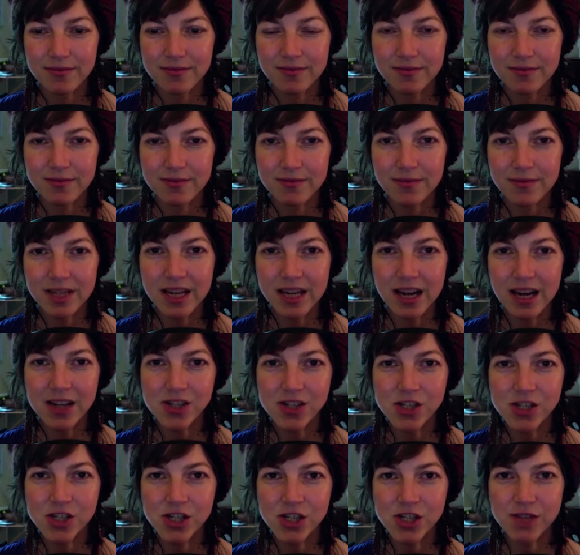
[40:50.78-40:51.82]
But yeah, it
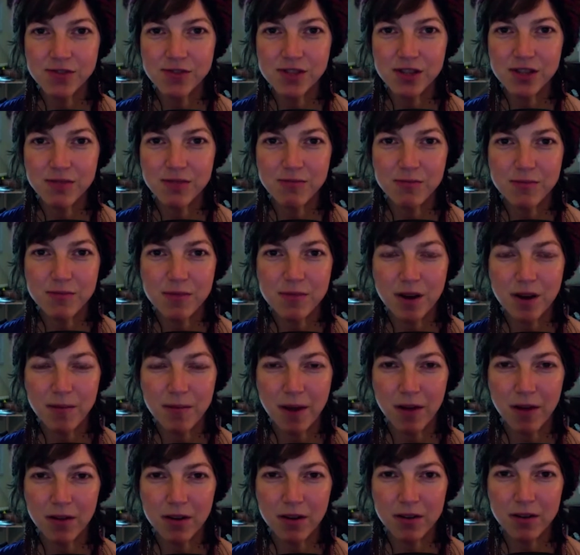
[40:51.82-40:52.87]
just shifts the
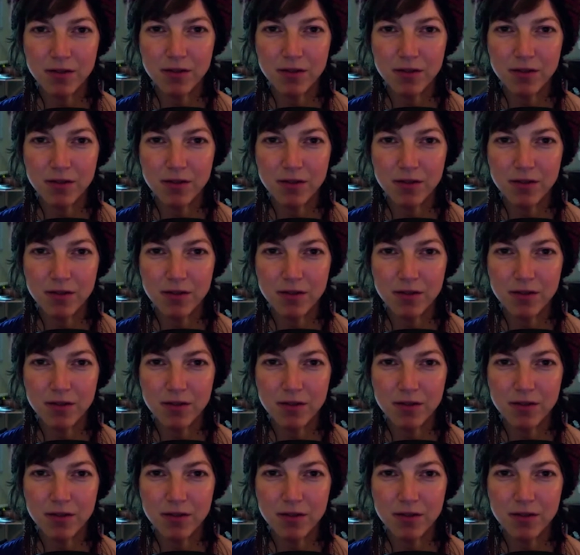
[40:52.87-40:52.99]
amount of